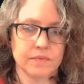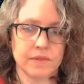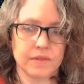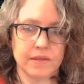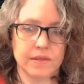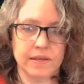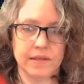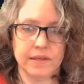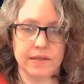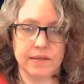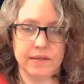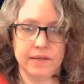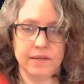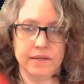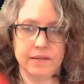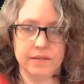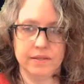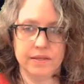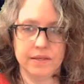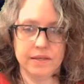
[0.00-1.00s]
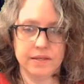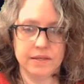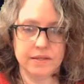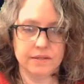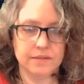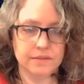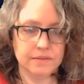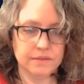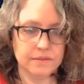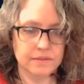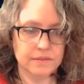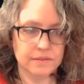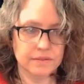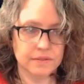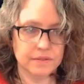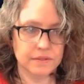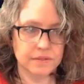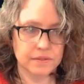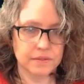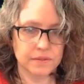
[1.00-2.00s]
Okay, and then
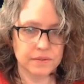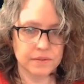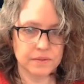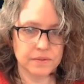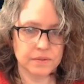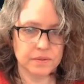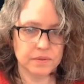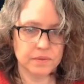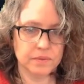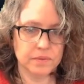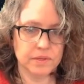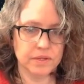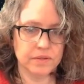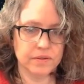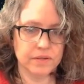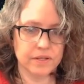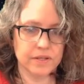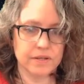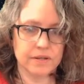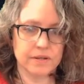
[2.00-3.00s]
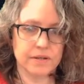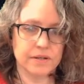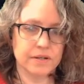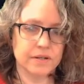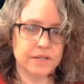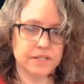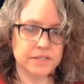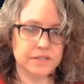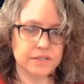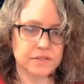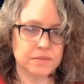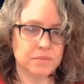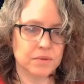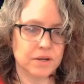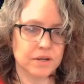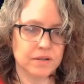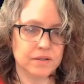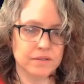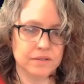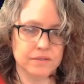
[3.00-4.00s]
we go here. Oh, I should have
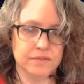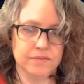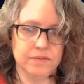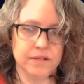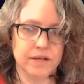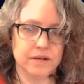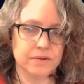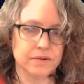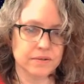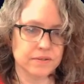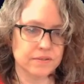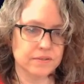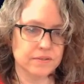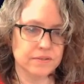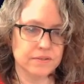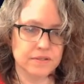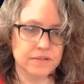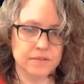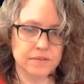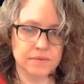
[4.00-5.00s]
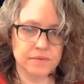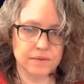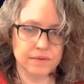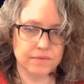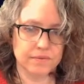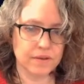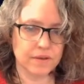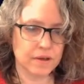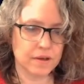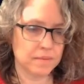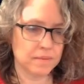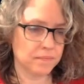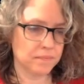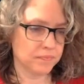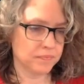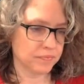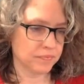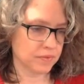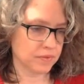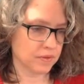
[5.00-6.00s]
brought all the flowers and shit. I forgot.
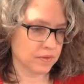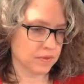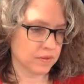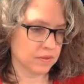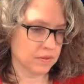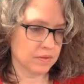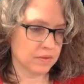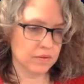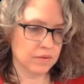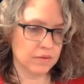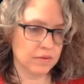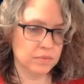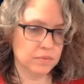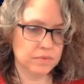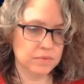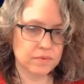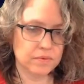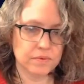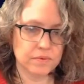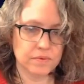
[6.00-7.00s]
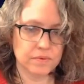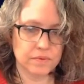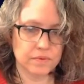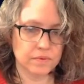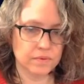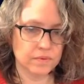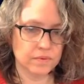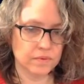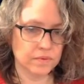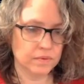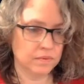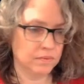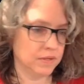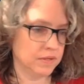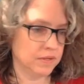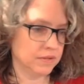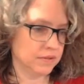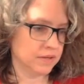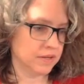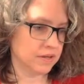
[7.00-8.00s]
Oops. We
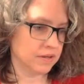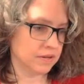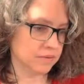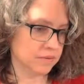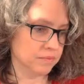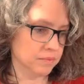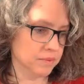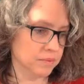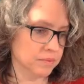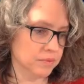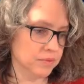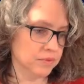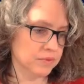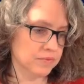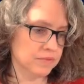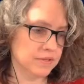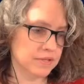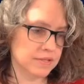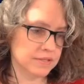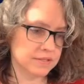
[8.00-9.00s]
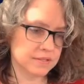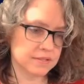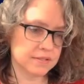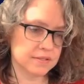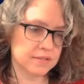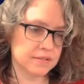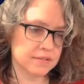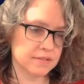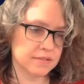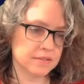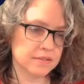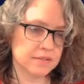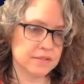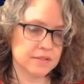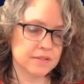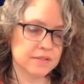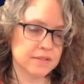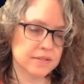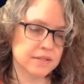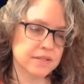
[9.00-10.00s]
go here and remove this.
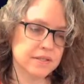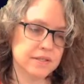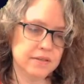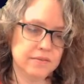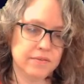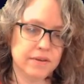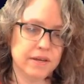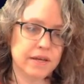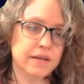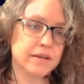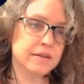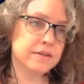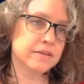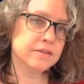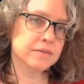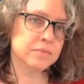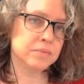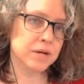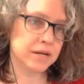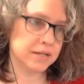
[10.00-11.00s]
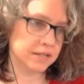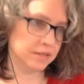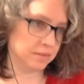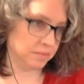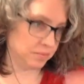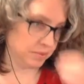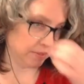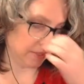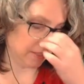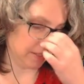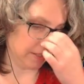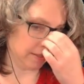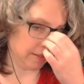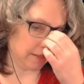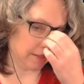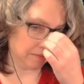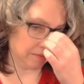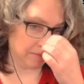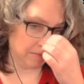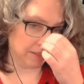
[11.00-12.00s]
If I had another body to put in it,
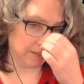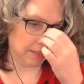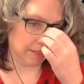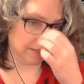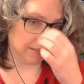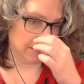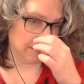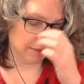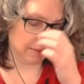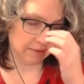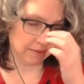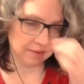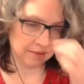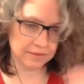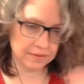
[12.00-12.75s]
that'd be ideal.